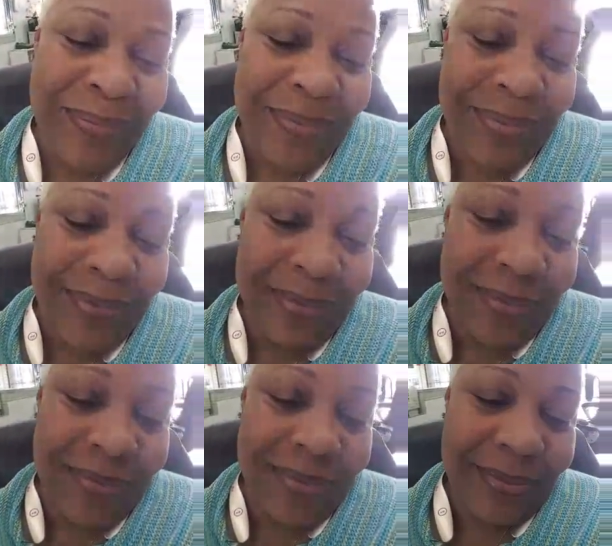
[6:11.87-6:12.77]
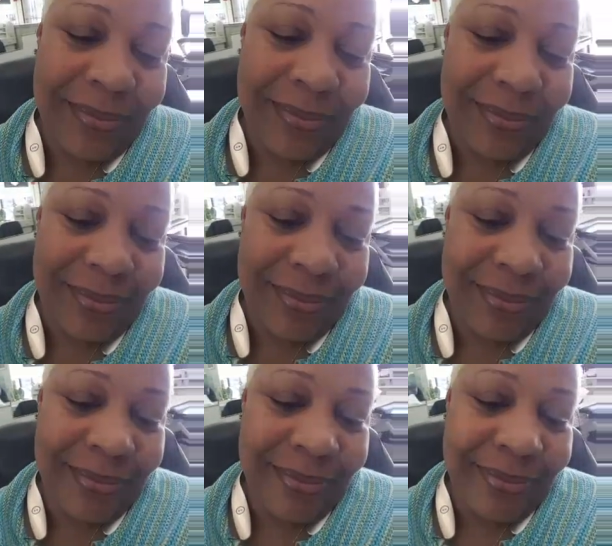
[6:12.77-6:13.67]

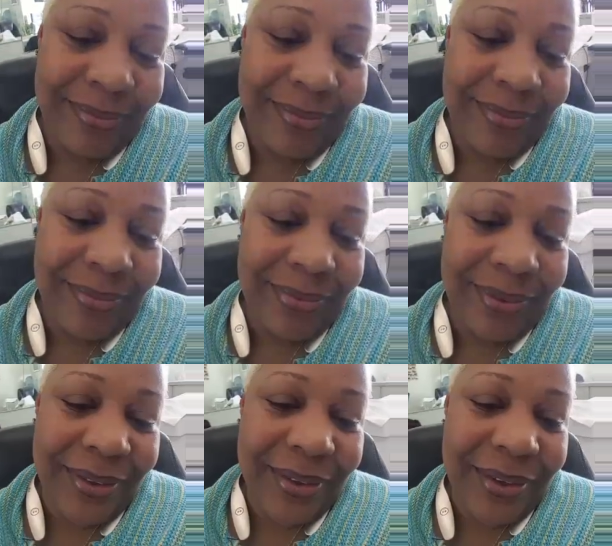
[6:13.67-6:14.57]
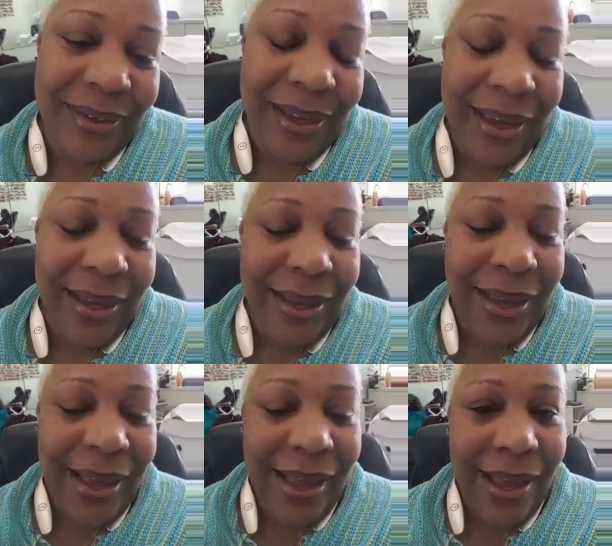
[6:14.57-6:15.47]

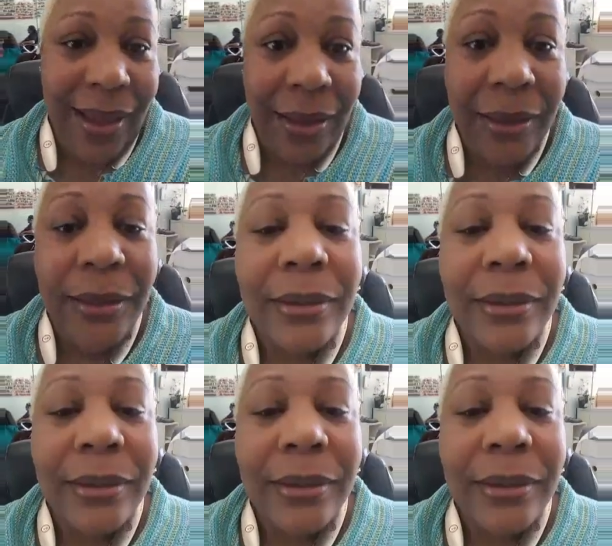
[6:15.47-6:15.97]
Nothing is said.